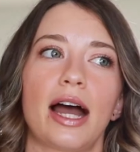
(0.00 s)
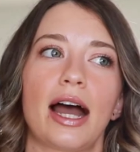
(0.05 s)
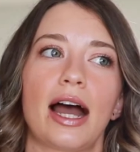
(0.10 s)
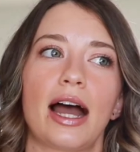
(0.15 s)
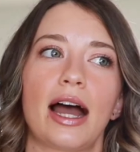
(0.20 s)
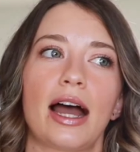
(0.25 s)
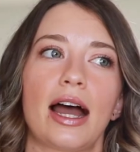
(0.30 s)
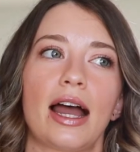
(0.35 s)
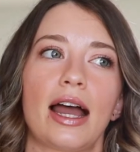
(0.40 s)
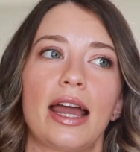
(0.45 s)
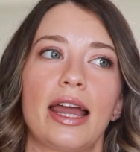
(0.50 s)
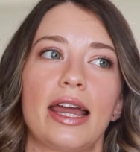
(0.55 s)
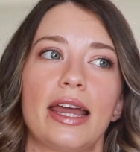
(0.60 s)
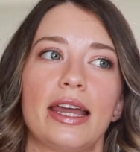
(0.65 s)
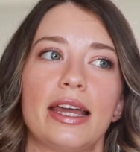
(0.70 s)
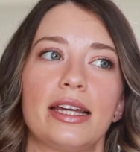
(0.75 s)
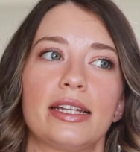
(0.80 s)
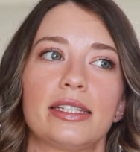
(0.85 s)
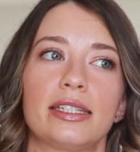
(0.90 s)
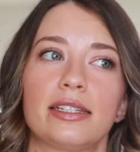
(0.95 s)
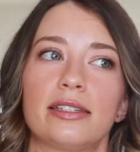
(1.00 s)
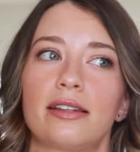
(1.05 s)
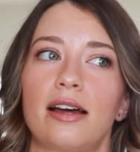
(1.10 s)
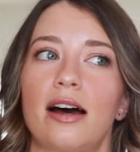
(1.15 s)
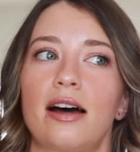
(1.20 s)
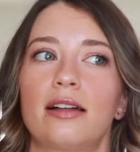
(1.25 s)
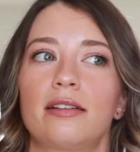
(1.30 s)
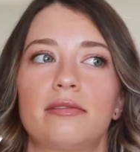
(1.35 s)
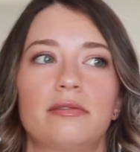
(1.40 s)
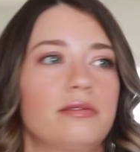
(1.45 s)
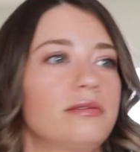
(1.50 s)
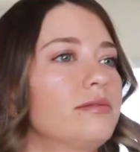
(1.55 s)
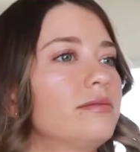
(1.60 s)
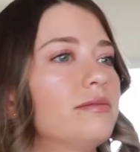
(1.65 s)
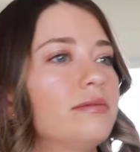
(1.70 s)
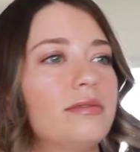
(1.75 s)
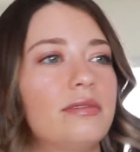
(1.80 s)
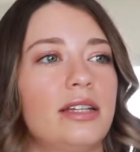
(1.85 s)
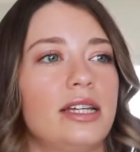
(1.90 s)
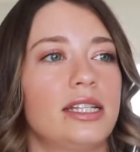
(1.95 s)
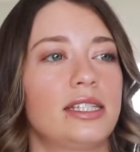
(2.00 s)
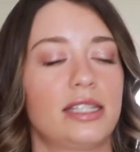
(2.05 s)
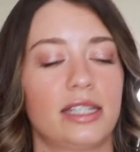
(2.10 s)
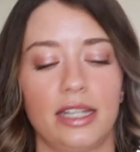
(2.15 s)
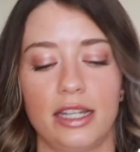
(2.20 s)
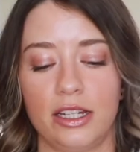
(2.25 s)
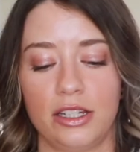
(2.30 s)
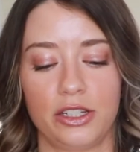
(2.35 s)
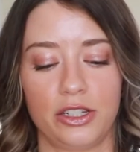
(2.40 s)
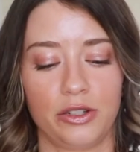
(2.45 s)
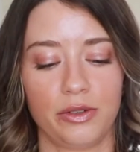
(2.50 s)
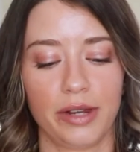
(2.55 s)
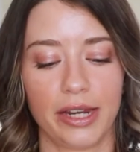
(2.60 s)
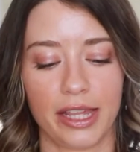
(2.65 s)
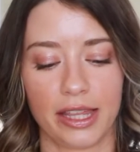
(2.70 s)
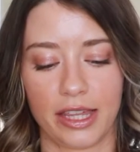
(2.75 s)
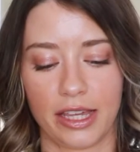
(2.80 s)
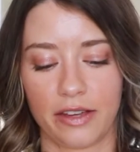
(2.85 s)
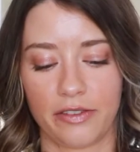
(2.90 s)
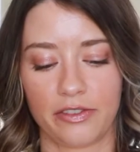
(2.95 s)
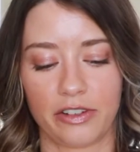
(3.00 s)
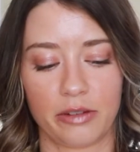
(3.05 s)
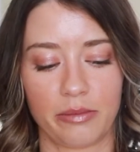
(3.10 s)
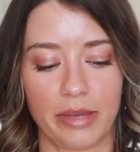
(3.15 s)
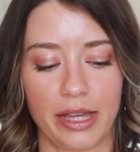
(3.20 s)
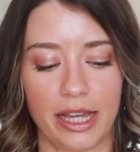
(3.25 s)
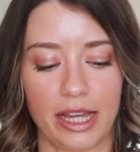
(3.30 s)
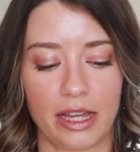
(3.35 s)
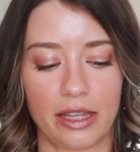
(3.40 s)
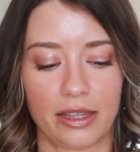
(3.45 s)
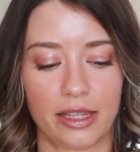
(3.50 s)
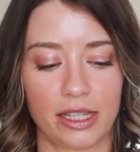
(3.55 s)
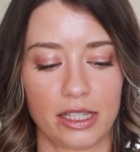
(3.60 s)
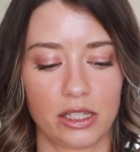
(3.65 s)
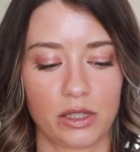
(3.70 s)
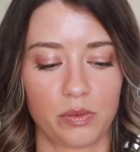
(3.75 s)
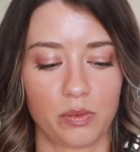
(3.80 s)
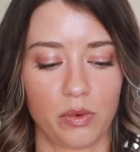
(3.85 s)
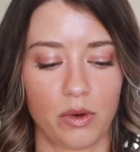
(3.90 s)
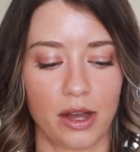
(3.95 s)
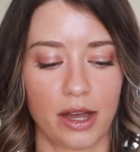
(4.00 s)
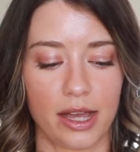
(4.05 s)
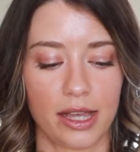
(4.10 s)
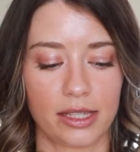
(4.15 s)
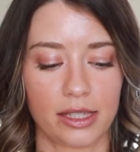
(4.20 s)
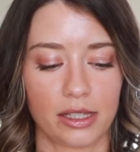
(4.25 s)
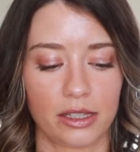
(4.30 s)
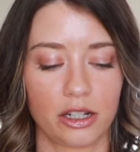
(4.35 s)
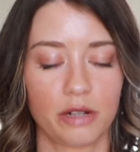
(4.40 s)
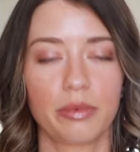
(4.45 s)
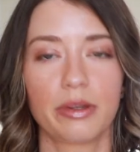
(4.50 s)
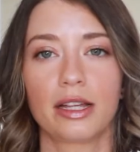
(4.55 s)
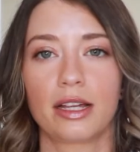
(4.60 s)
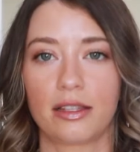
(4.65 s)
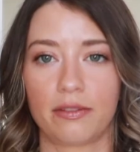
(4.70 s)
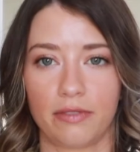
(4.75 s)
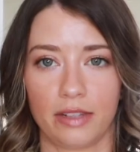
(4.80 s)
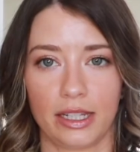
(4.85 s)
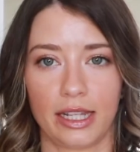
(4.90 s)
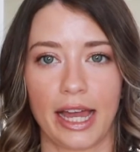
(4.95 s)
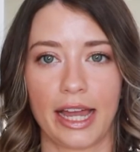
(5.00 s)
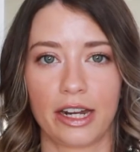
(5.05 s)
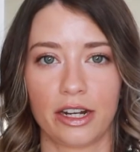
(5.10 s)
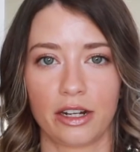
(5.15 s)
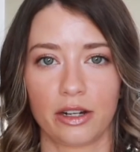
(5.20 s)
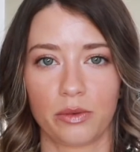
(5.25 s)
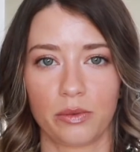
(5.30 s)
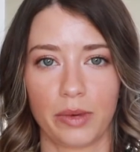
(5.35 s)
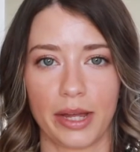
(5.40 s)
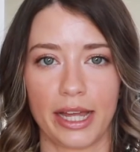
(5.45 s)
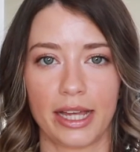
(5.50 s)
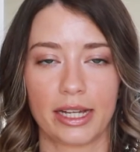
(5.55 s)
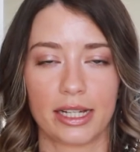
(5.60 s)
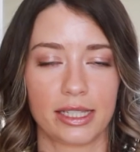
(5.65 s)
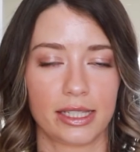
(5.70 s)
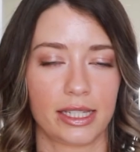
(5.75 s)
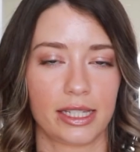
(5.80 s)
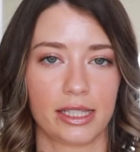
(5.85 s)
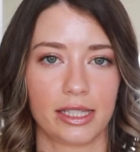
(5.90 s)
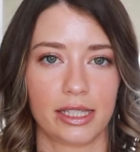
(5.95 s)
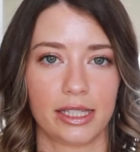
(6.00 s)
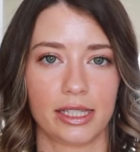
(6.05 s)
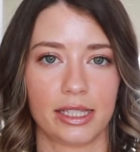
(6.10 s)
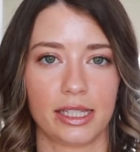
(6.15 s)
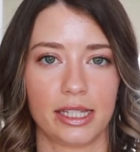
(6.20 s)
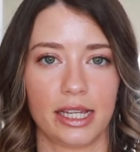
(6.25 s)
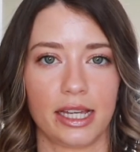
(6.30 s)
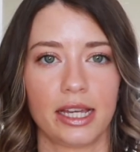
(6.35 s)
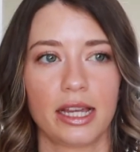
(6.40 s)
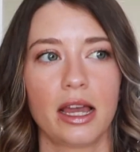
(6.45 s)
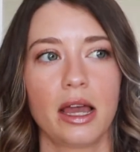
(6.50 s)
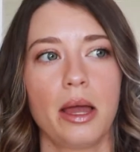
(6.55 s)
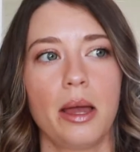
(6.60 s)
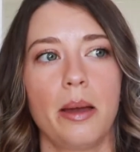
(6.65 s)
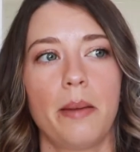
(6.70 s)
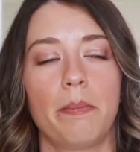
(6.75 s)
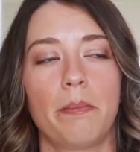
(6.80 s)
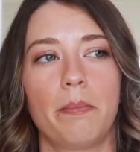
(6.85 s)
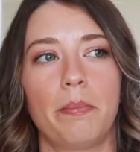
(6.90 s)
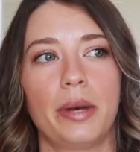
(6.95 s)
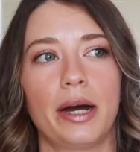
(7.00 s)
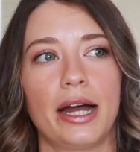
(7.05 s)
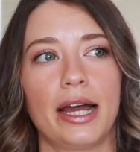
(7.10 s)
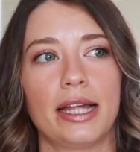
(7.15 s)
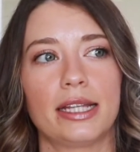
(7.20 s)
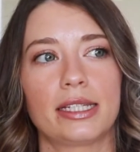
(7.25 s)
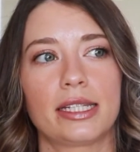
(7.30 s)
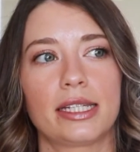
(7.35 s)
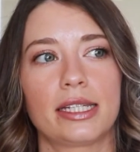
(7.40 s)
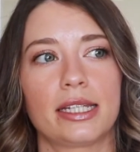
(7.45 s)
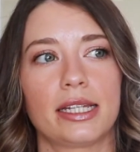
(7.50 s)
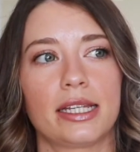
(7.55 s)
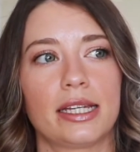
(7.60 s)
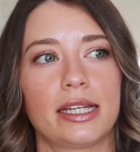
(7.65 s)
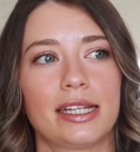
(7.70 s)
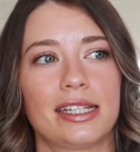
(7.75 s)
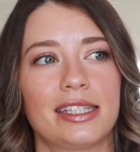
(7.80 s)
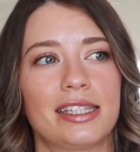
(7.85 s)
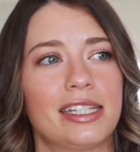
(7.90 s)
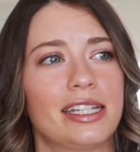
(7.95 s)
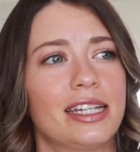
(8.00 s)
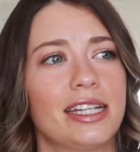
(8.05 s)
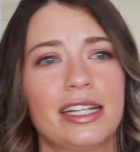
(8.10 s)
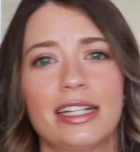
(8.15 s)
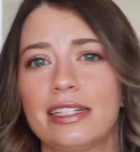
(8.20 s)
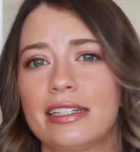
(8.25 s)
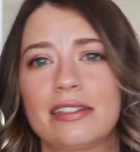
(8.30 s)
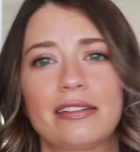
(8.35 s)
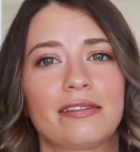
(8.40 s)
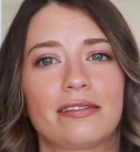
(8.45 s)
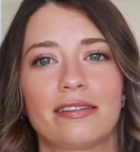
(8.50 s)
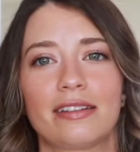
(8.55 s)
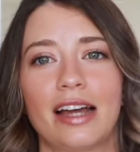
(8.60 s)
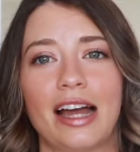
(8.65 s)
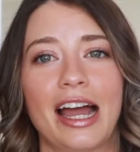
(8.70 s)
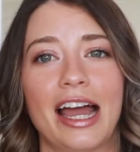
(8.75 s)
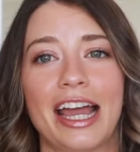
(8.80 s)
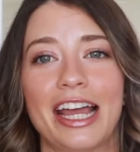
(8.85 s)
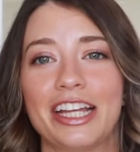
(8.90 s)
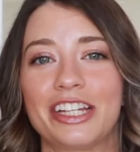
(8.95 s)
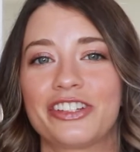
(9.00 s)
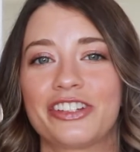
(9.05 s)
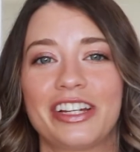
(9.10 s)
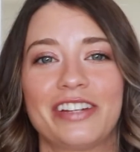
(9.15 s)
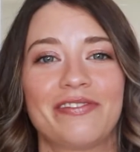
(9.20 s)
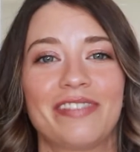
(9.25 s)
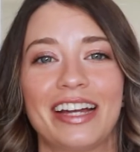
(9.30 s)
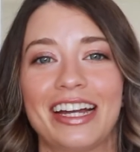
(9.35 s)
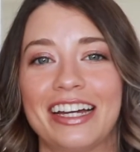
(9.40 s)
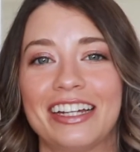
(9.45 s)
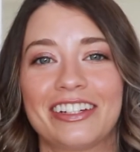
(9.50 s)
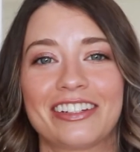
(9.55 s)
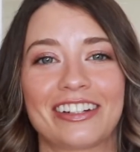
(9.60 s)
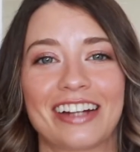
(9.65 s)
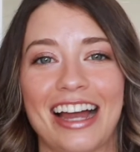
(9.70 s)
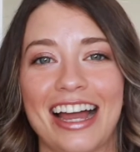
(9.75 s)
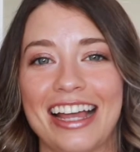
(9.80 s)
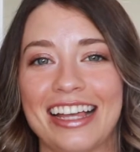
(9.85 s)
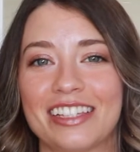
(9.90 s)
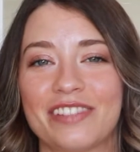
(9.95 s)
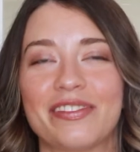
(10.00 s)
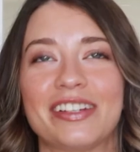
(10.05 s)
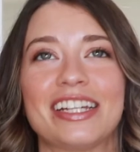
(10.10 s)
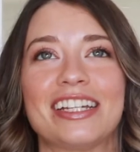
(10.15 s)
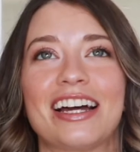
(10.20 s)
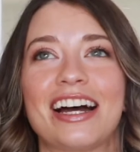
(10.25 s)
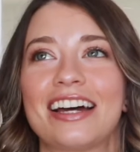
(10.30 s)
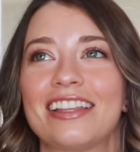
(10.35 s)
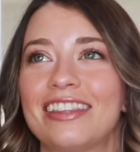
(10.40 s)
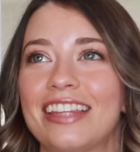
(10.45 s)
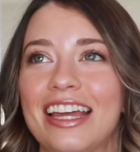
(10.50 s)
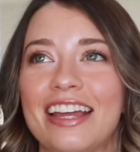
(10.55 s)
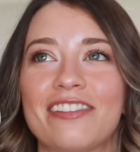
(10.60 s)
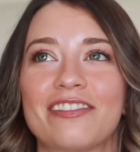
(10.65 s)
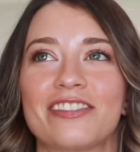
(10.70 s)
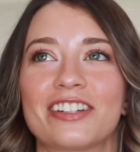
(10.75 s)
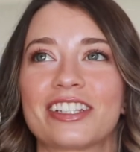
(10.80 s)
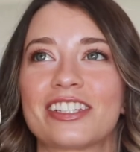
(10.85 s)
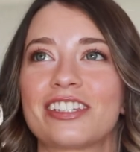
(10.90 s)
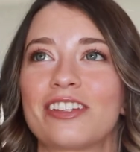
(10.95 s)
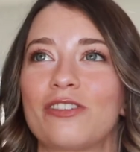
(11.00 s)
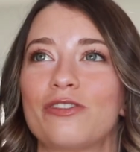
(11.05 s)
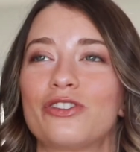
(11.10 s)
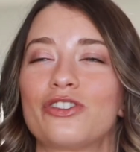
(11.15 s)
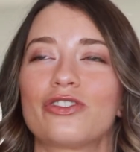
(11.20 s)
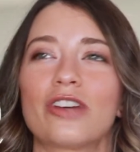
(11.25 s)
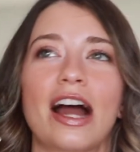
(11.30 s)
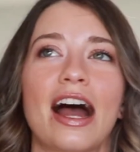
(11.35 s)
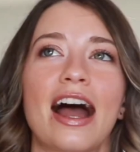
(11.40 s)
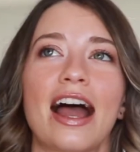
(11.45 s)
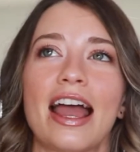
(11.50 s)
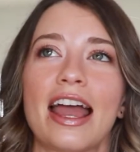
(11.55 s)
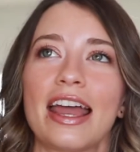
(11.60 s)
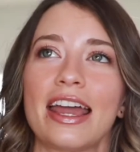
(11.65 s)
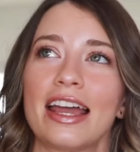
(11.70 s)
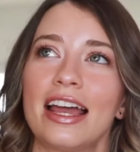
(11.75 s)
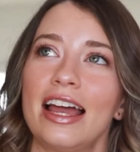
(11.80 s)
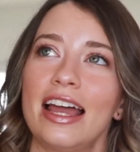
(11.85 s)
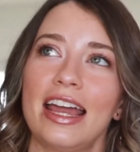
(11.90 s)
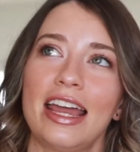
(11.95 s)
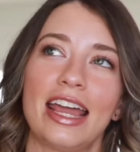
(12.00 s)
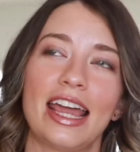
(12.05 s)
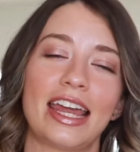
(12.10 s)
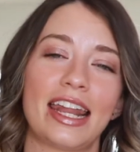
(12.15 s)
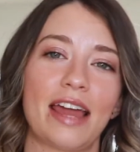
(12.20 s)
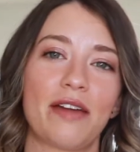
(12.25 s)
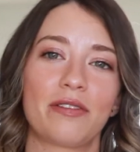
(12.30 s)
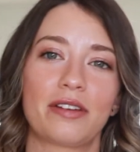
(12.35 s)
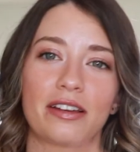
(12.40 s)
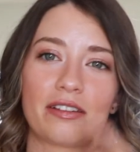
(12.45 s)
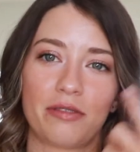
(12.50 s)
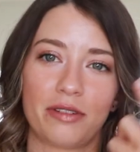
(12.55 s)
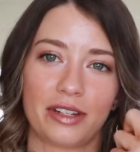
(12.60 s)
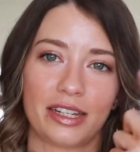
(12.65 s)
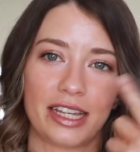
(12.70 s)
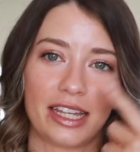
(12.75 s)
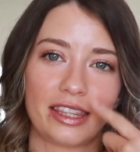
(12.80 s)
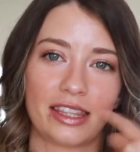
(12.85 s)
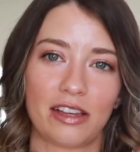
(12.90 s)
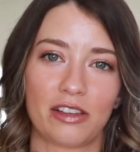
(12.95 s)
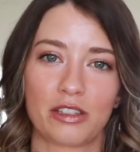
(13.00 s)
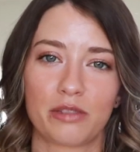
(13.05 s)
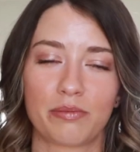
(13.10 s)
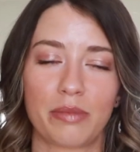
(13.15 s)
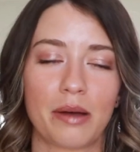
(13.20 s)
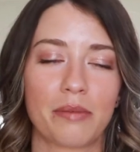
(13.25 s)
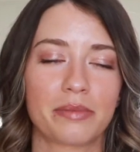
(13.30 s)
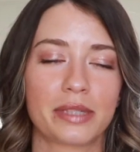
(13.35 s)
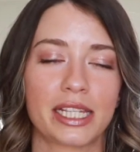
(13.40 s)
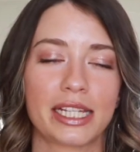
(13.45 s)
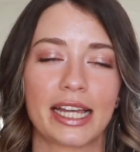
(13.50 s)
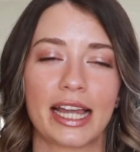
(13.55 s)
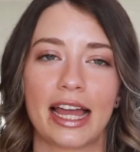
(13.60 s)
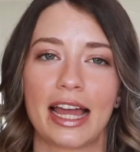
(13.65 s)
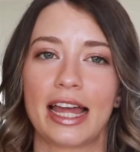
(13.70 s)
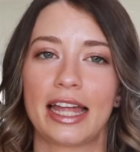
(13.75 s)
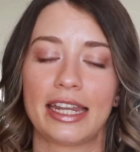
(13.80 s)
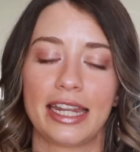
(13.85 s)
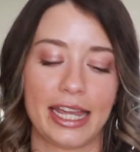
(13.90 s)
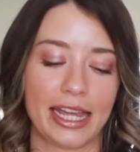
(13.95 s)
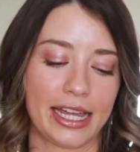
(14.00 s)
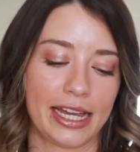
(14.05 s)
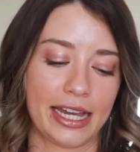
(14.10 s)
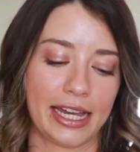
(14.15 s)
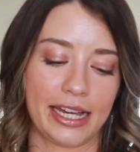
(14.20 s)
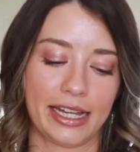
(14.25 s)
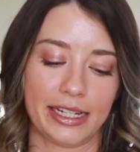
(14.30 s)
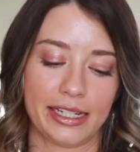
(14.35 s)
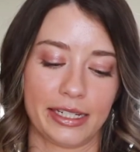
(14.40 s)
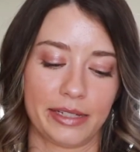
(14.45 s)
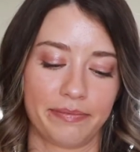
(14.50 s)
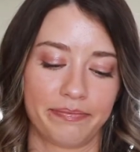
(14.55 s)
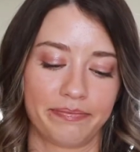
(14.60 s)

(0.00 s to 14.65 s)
it didn't do anything for me. This was a little bit of a lighter weight consistency, but it didn't hydrate my under eyes. They were so dry, and I would get those bumps again, and